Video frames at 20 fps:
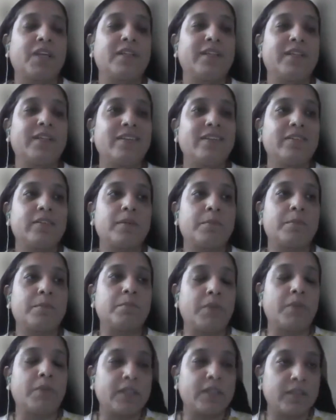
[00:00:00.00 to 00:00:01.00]
There is a
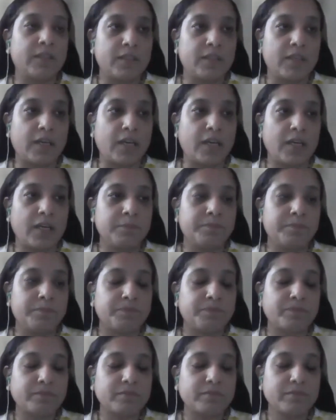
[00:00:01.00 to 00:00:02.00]
mantra
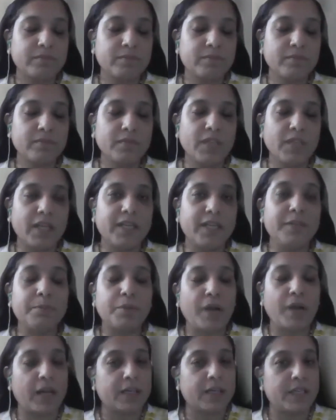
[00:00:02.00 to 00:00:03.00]

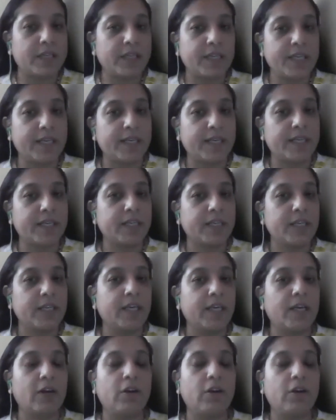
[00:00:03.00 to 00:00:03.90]
in pranic healing